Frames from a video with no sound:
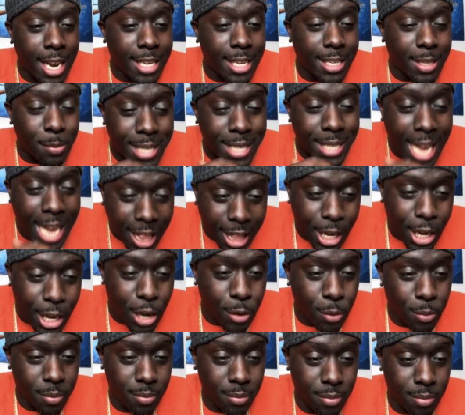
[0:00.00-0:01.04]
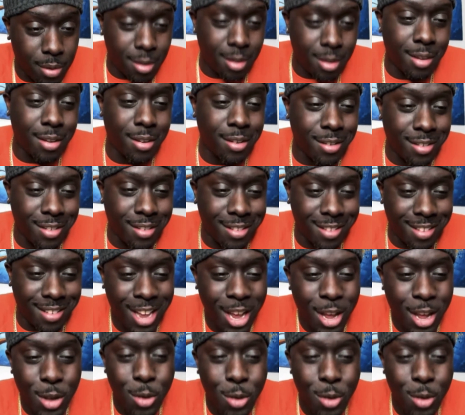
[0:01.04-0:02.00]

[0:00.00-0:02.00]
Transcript: I'm telling you. You